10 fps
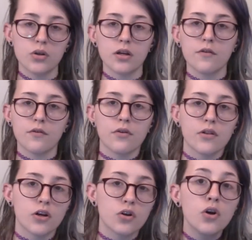Usually
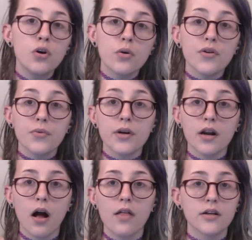for like $2 or
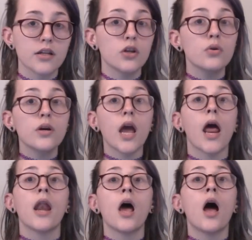$3, and you
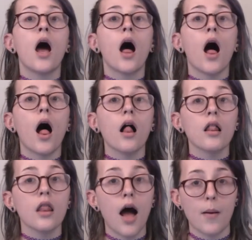get
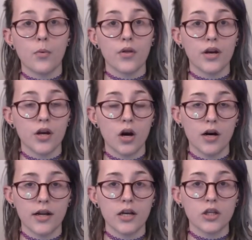a lot more than
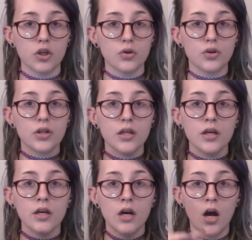a yard, and it's
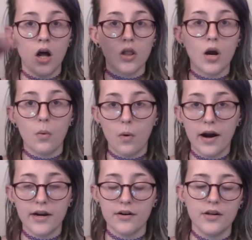usually a
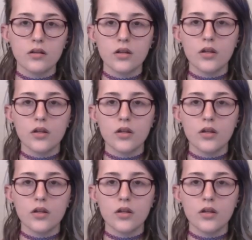lot wider.